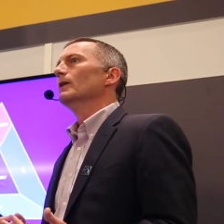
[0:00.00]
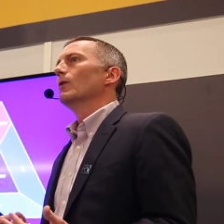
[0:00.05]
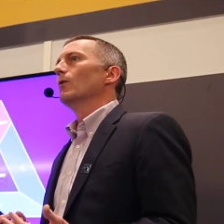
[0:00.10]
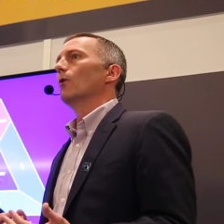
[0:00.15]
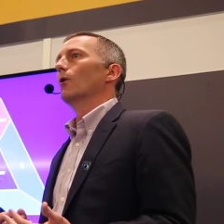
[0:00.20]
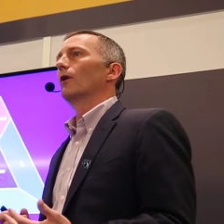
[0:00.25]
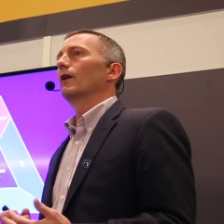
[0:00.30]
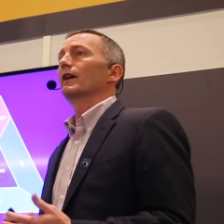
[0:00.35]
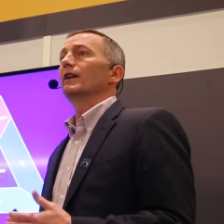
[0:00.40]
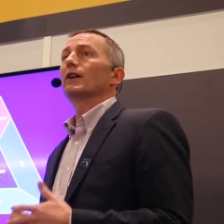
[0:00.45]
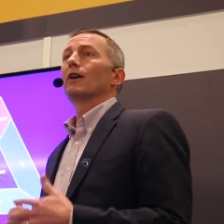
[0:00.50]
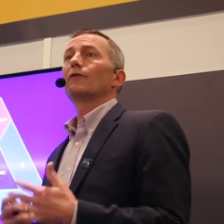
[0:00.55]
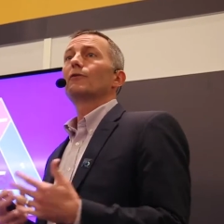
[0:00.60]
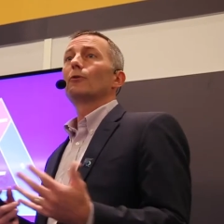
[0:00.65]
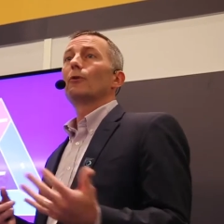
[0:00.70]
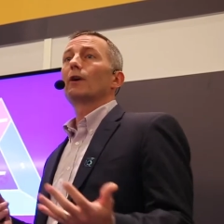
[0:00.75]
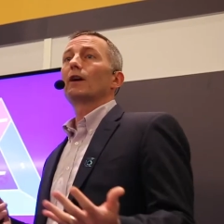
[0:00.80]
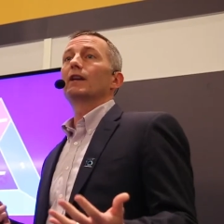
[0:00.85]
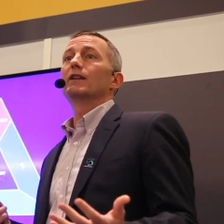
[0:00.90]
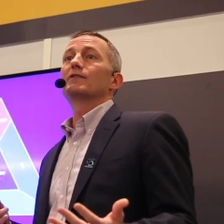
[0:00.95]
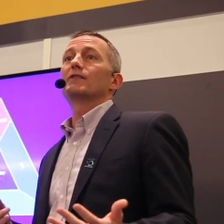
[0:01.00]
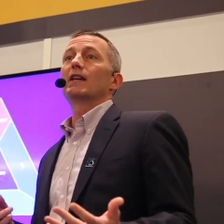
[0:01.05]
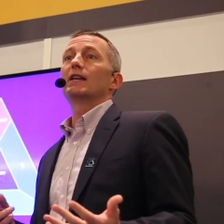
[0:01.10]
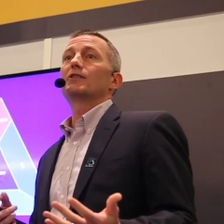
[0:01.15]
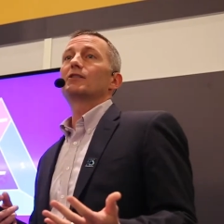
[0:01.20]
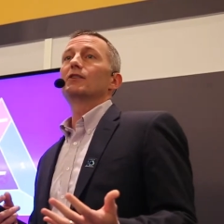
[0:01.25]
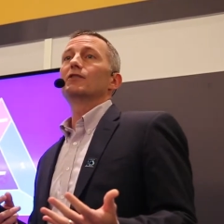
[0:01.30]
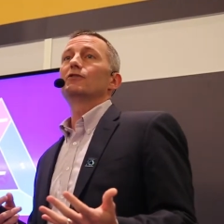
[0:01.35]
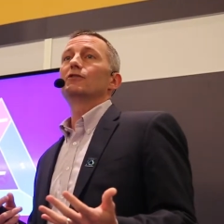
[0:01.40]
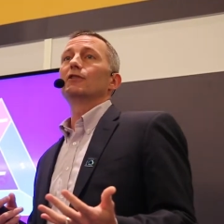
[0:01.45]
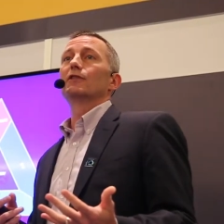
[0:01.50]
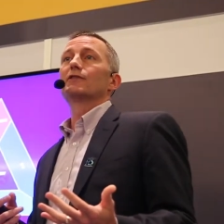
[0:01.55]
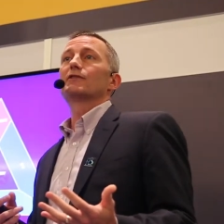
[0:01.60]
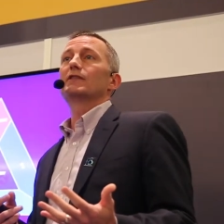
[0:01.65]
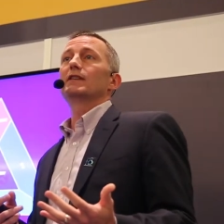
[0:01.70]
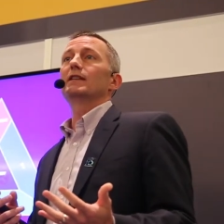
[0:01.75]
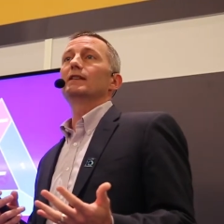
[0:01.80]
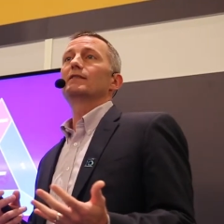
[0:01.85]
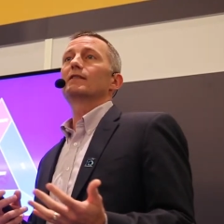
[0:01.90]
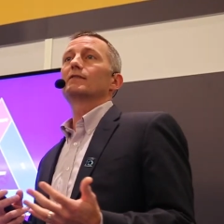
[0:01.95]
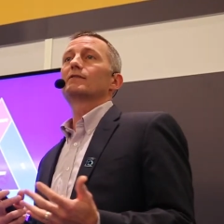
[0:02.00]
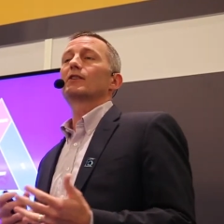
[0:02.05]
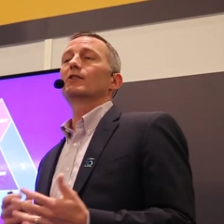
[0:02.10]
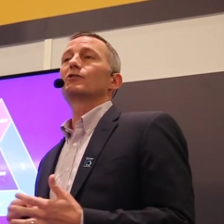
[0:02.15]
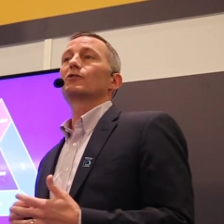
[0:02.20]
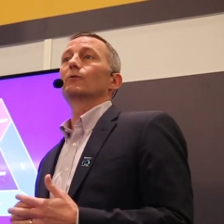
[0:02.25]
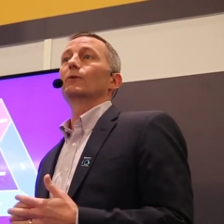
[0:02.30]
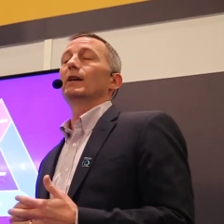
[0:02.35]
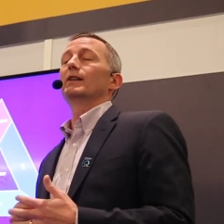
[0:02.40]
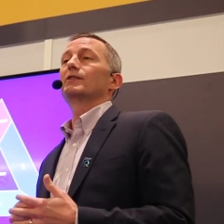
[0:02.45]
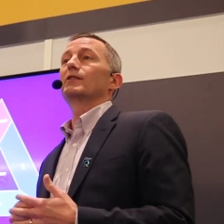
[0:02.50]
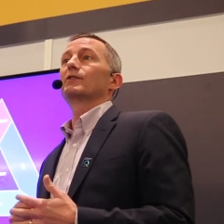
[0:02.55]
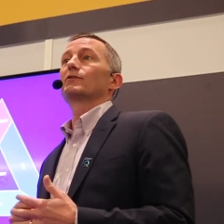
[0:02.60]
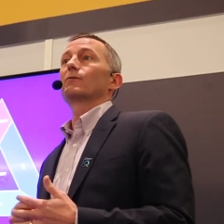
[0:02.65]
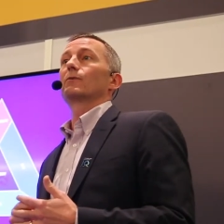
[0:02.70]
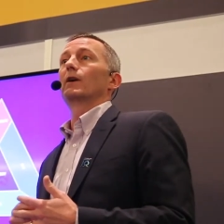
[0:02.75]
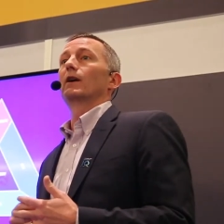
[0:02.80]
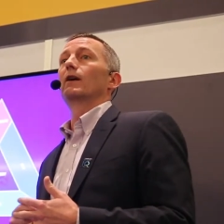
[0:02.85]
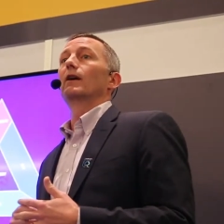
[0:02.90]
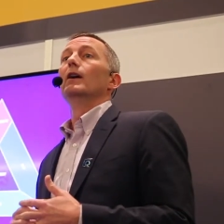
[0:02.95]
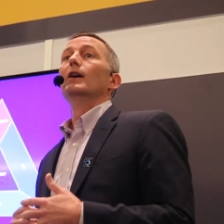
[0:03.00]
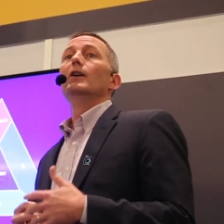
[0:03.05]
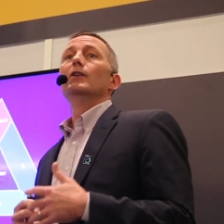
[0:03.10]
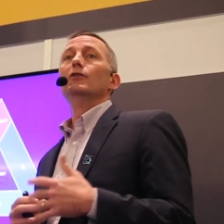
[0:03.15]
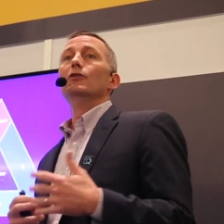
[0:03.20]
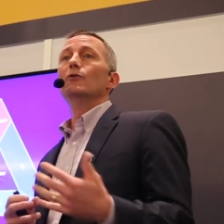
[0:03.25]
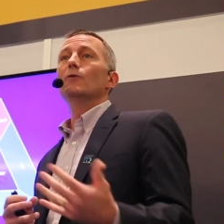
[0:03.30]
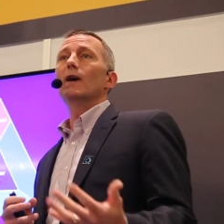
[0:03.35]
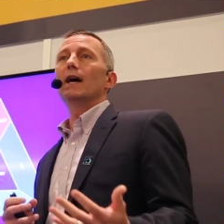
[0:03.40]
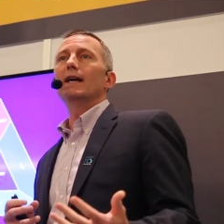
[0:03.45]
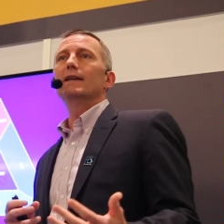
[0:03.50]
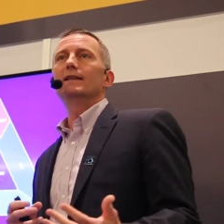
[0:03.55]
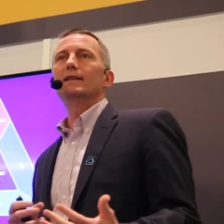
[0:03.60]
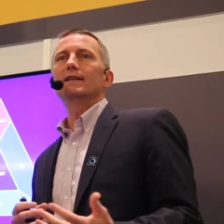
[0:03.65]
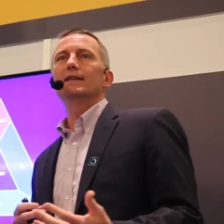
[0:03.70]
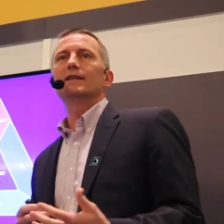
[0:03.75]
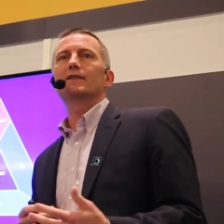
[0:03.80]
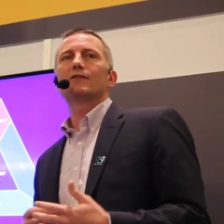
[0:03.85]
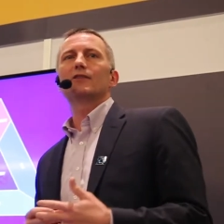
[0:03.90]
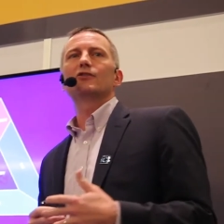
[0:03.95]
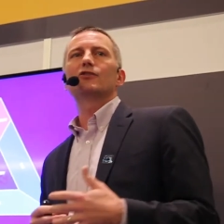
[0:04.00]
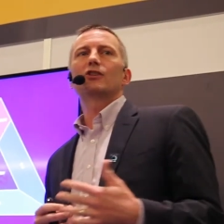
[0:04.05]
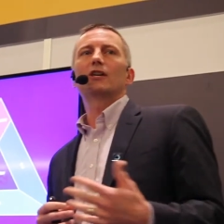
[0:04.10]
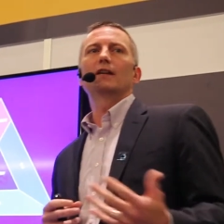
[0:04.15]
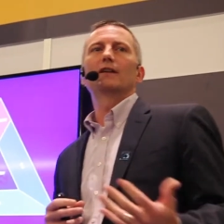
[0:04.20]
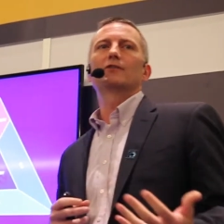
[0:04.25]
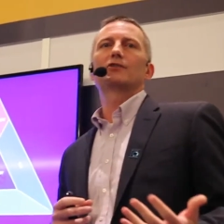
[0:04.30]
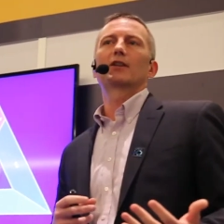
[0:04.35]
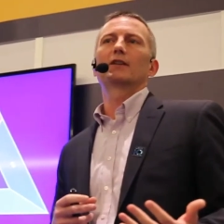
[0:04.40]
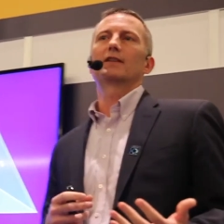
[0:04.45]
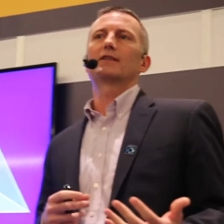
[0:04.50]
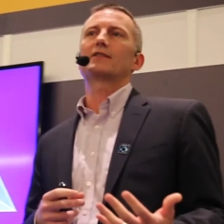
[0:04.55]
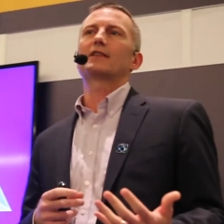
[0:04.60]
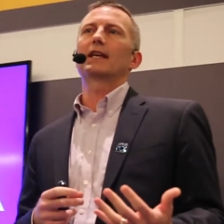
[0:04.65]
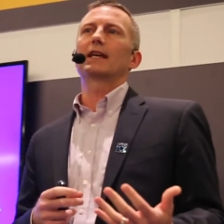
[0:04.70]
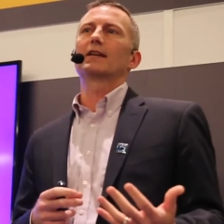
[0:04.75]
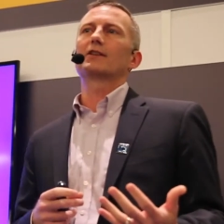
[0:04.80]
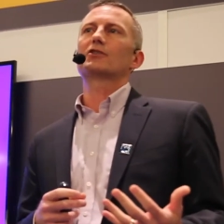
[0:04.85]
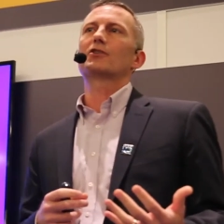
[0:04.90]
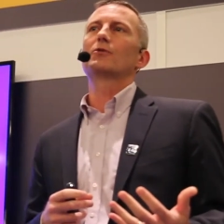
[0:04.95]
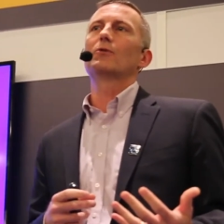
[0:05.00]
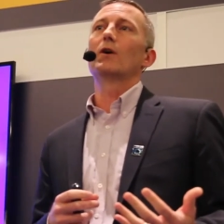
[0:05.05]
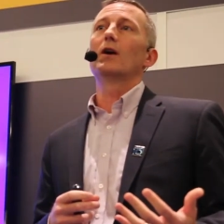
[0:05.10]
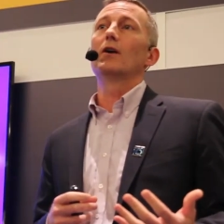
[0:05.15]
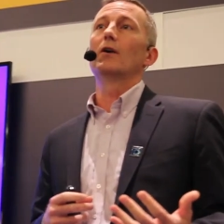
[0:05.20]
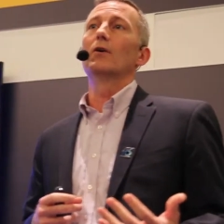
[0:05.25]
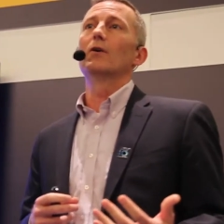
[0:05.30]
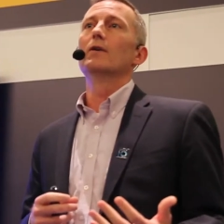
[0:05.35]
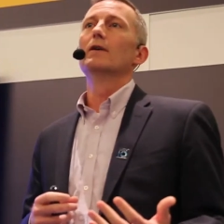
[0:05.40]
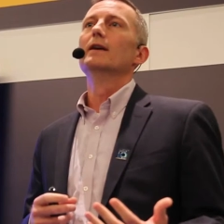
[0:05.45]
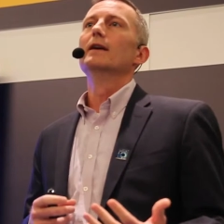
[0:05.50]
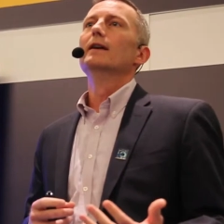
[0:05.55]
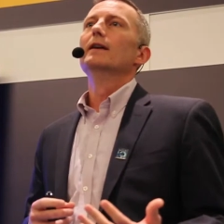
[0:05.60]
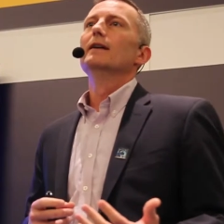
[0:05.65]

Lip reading: Or in other organizations, you'll see situations where new ideas and challenging the status quo